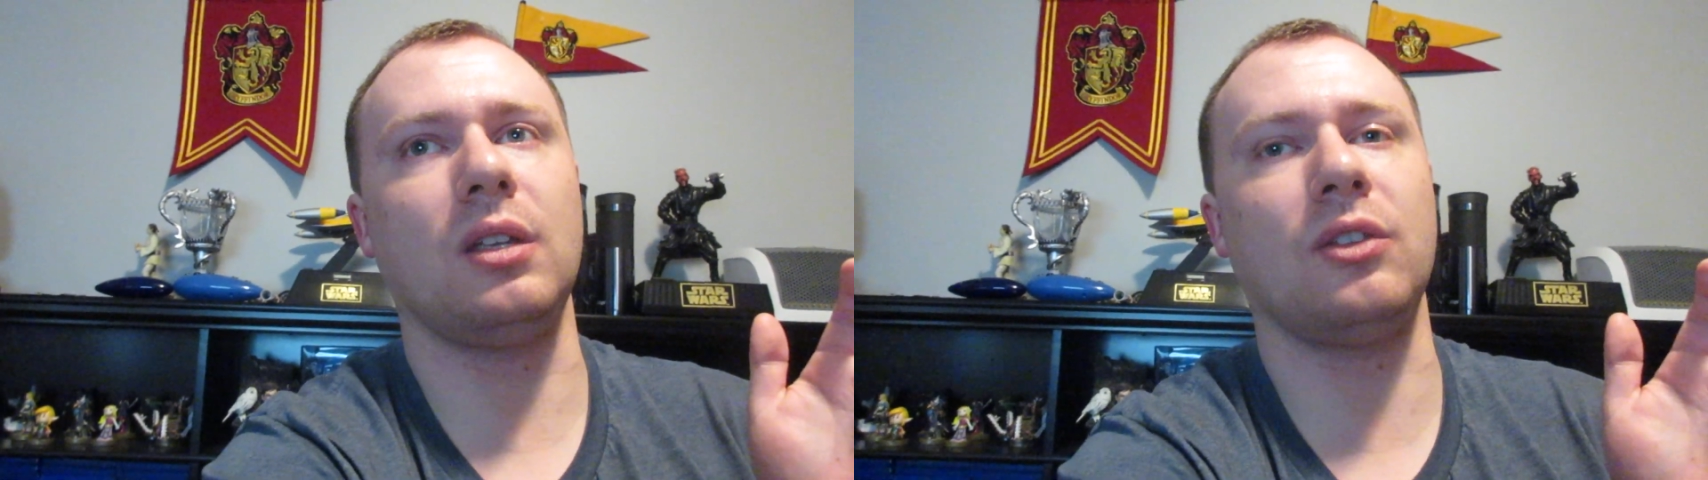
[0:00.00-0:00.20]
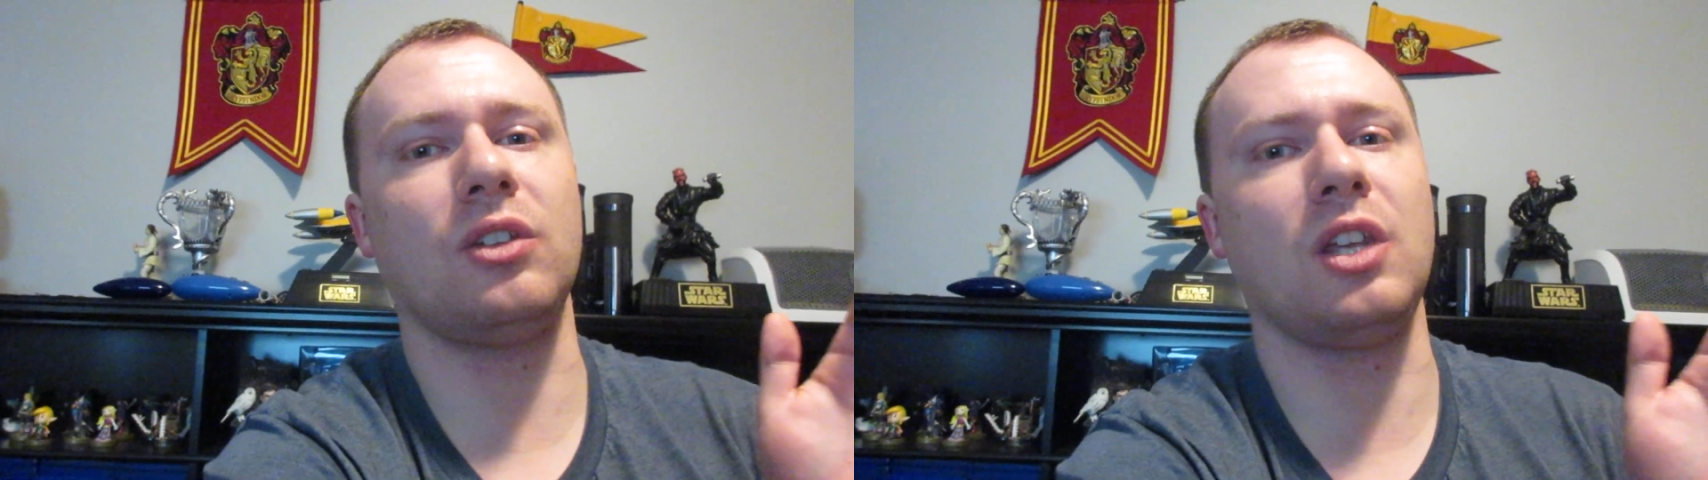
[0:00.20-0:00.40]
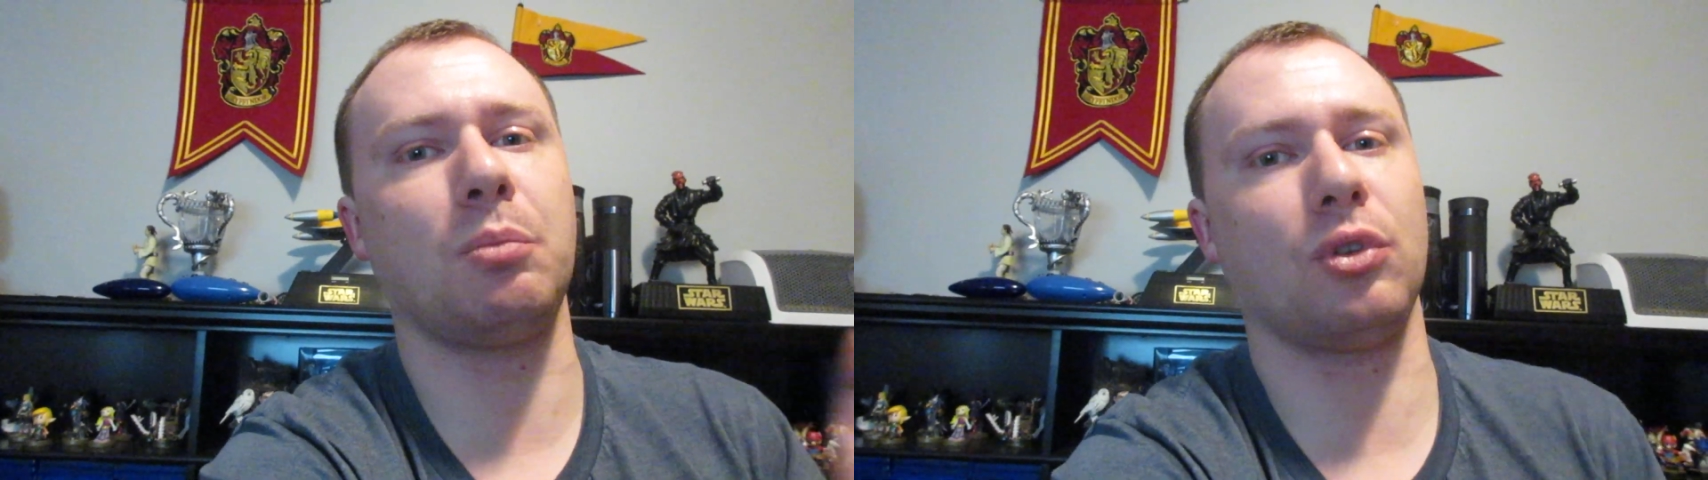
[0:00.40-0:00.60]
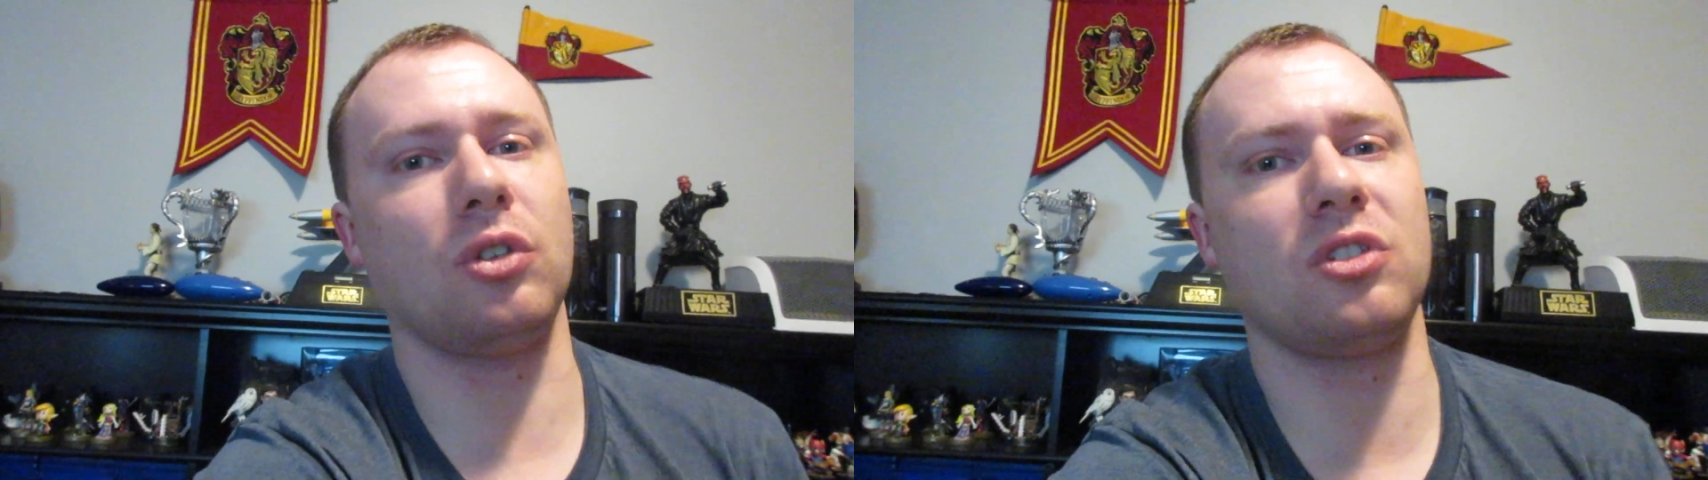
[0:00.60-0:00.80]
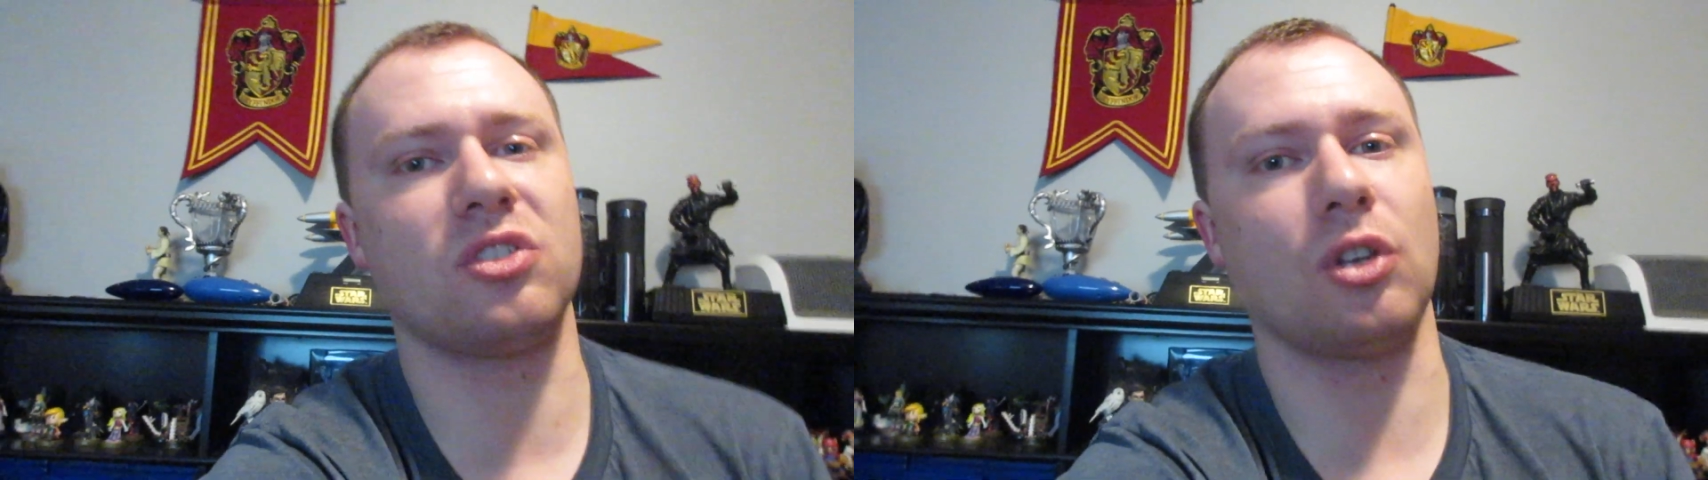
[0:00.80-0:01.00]
in the
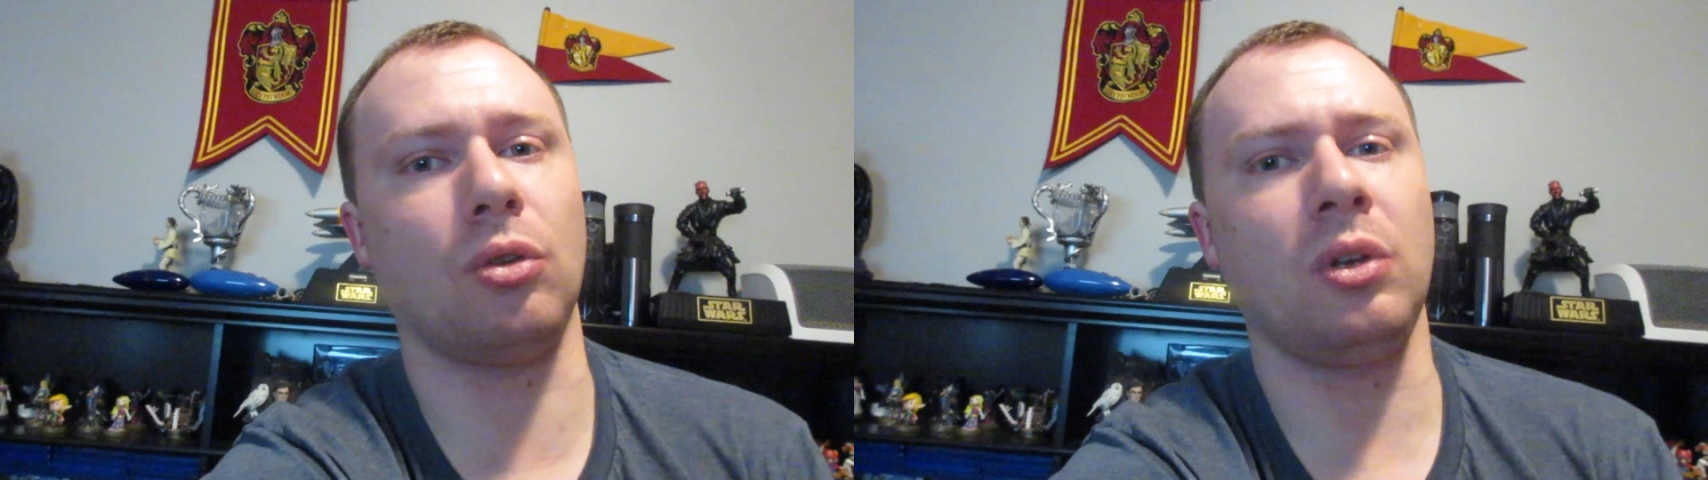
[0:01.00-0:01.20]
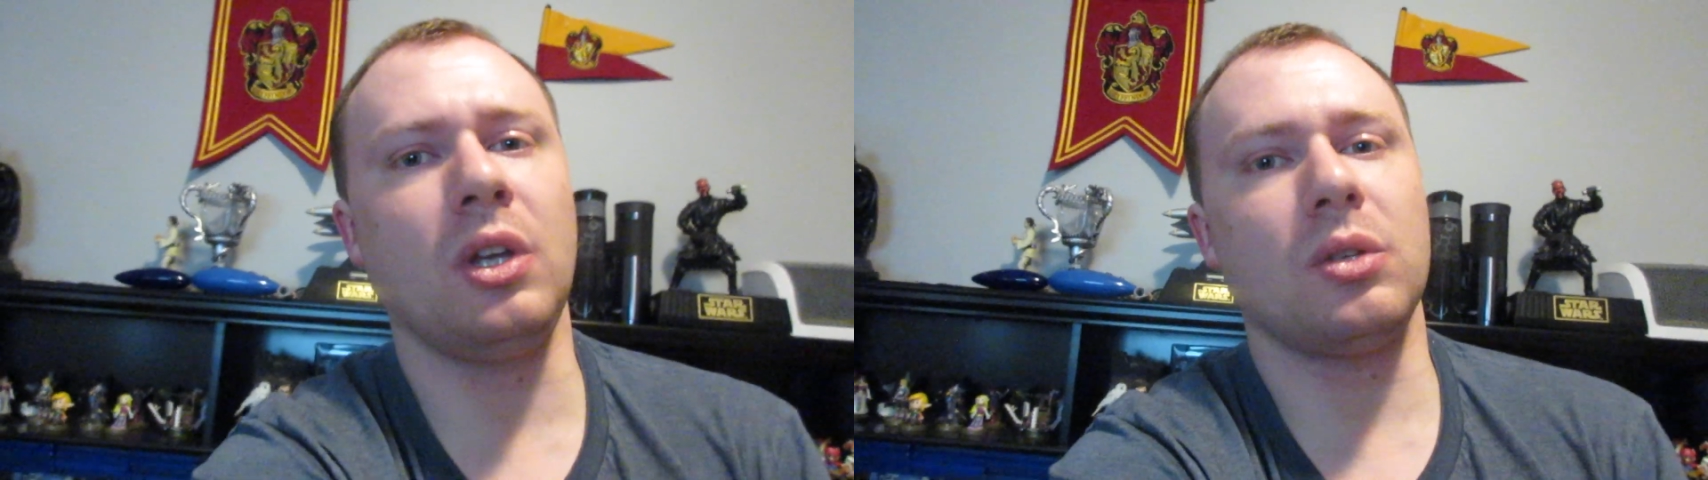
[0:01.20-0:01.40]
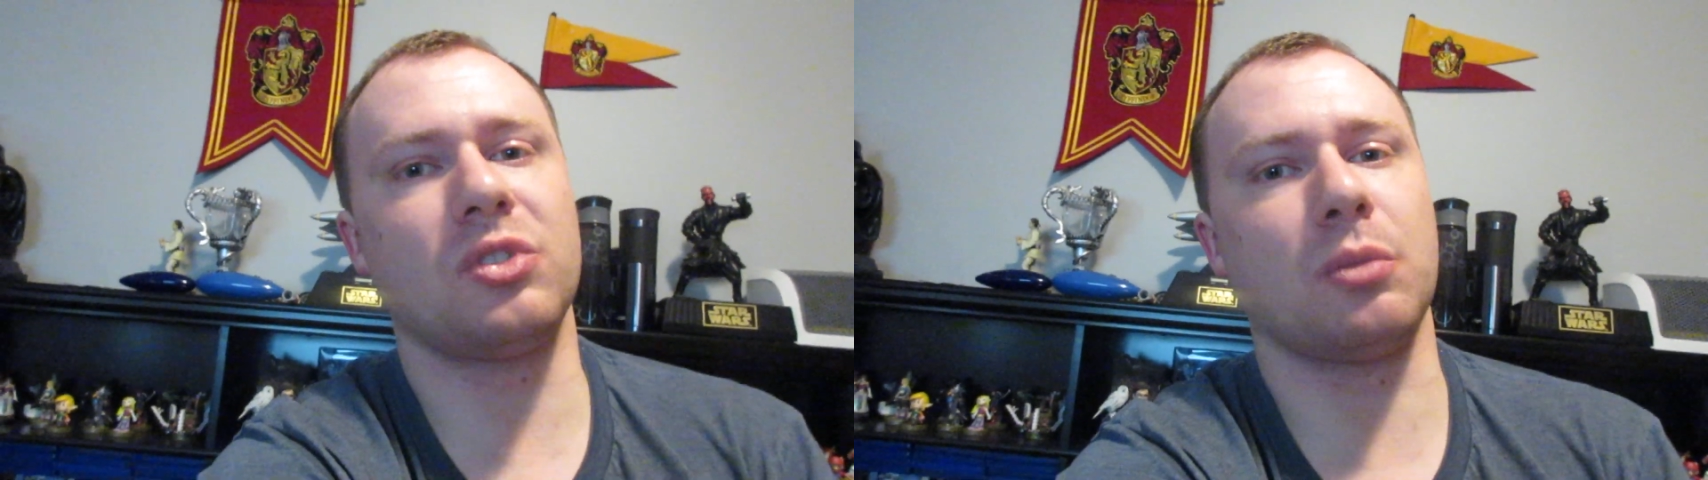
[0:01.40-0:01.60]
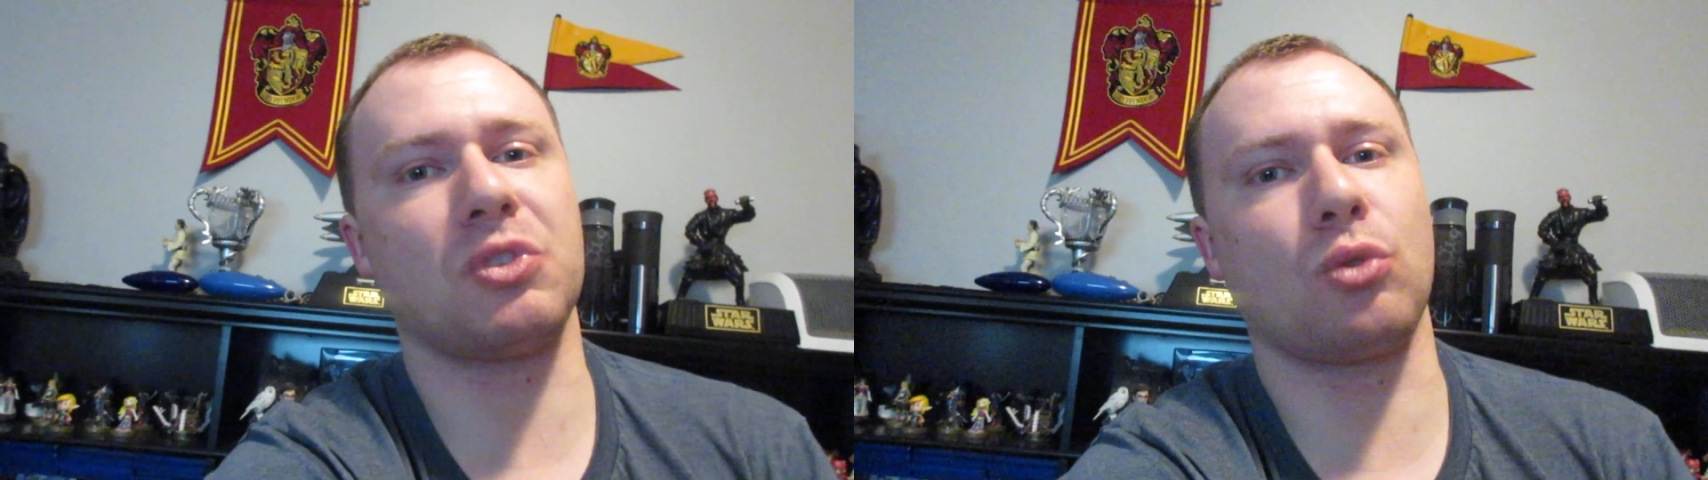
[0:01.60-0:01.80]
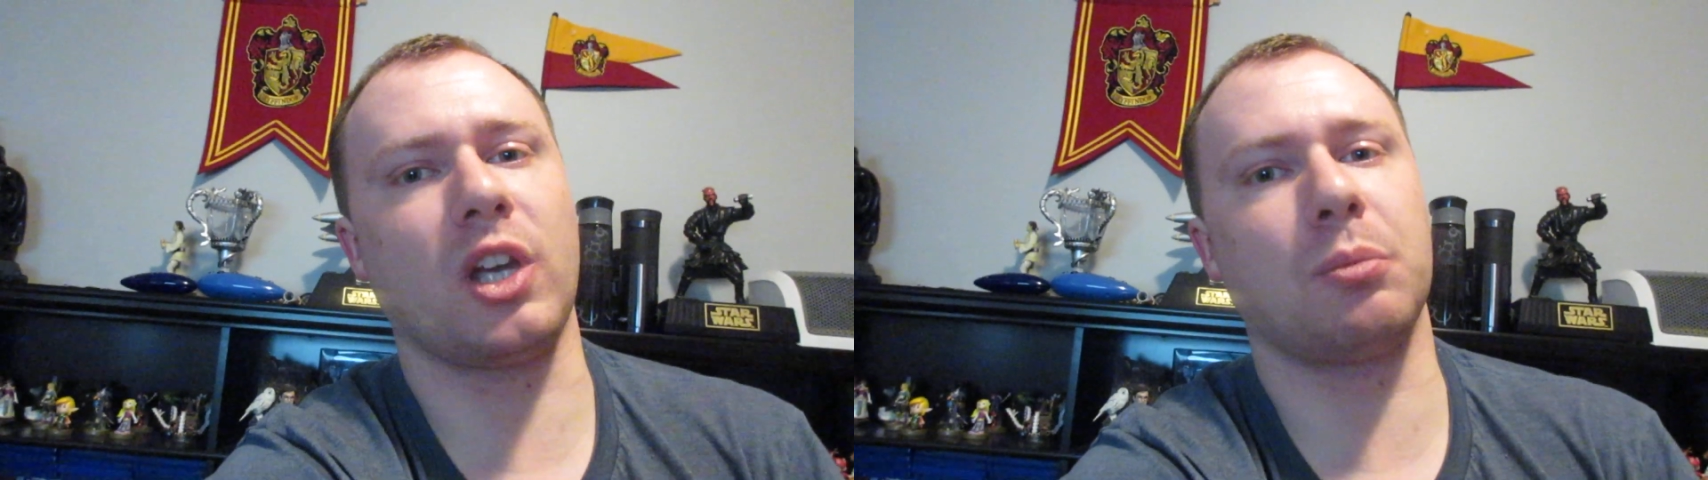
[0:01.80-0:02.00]
neighborhood, so
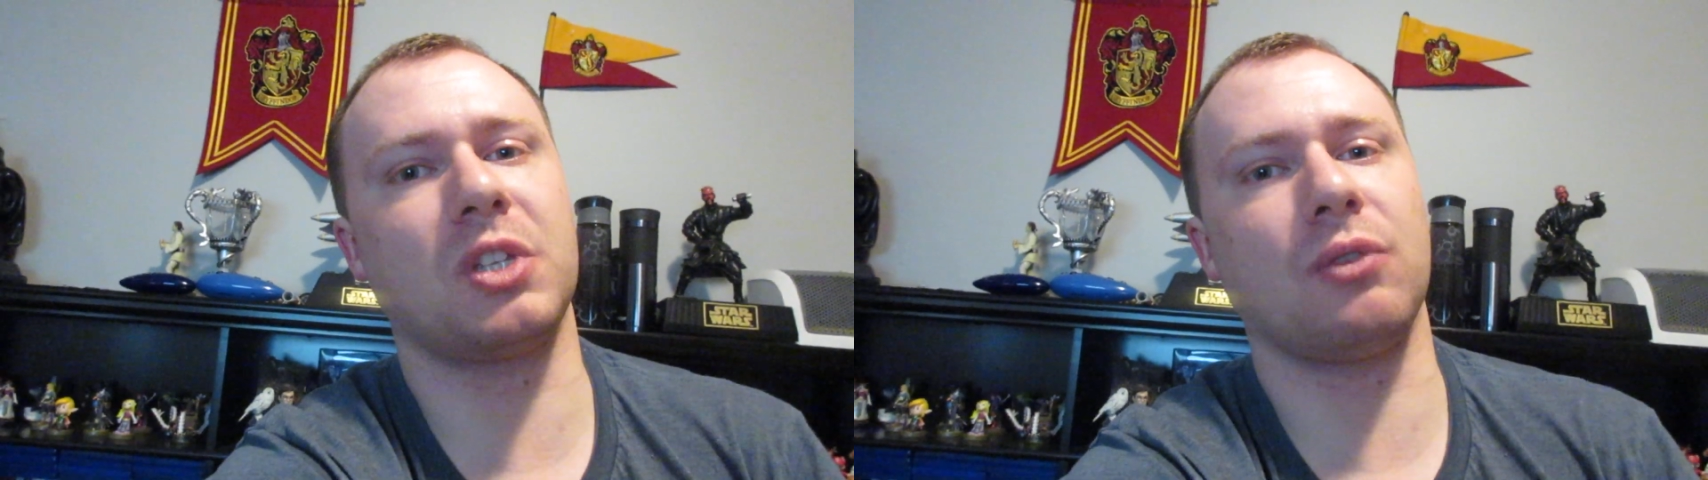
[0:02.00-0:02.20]
subscribe,